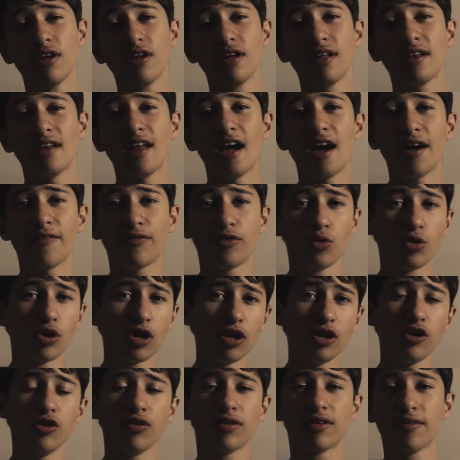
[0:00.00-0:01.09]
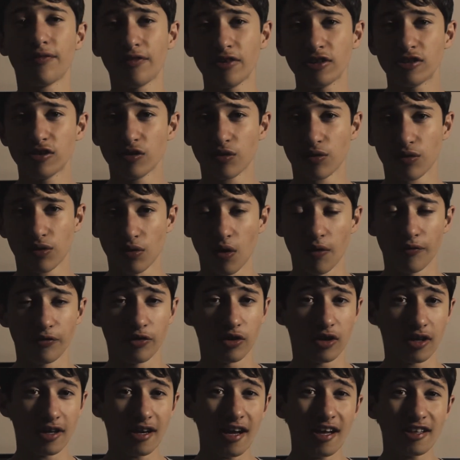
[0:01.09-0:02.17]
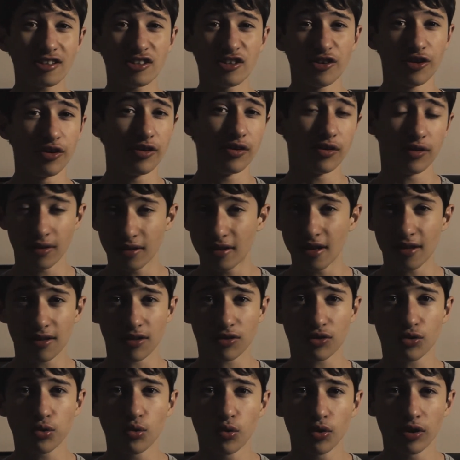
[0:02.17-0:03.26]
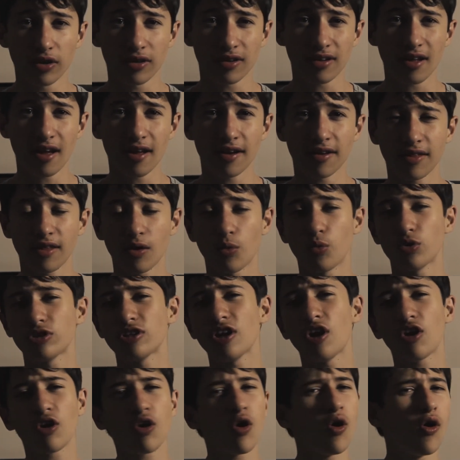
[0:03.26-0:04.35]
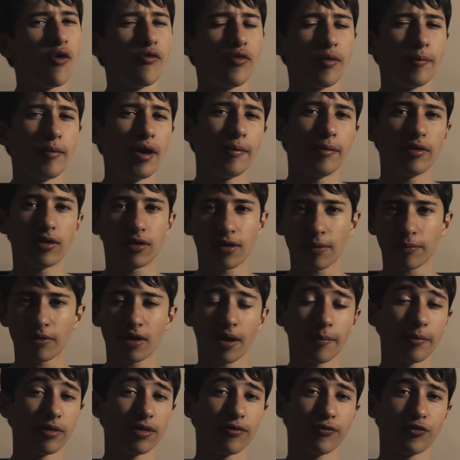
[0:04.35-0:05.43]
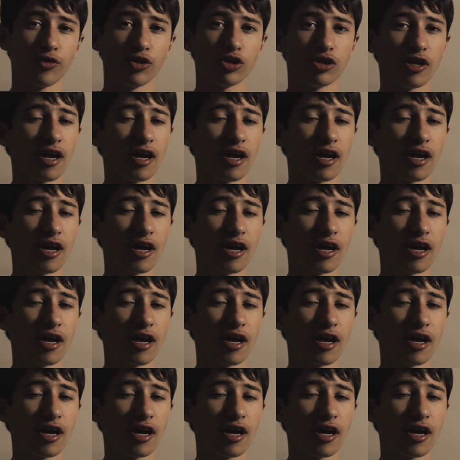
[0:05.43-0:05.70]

Now, if you're gonna use DaVinci's Resolve, you can actually, there's a tool inside of there, which I'll go over maybe sometime in the future.